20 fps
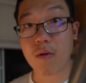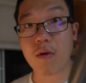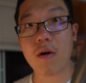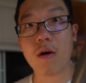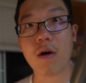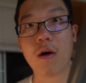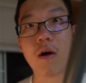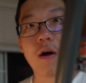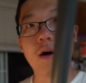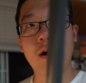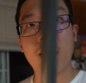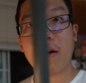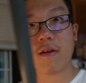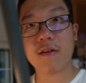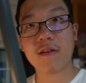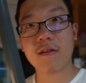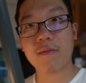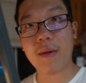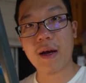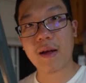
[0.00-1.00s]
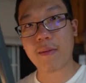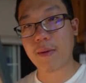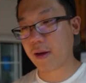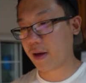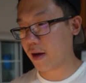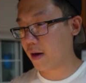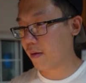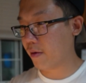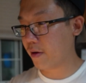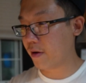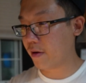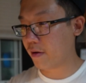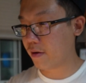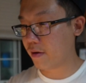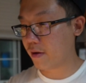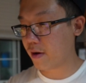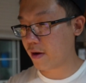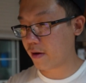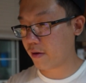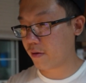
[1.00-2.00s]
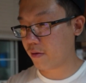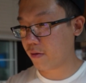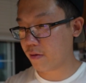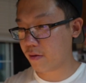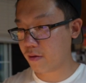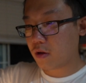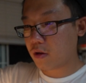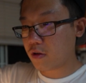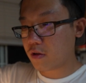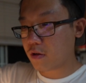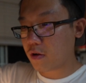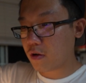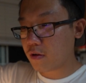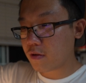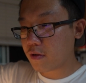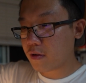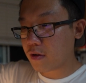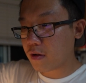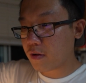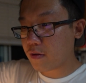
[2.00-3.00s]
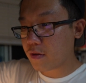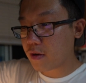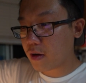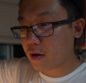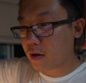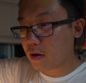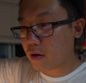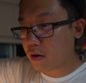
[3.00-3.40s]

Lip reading: Oh, smacked my camera, dude. Not cool. Start salting.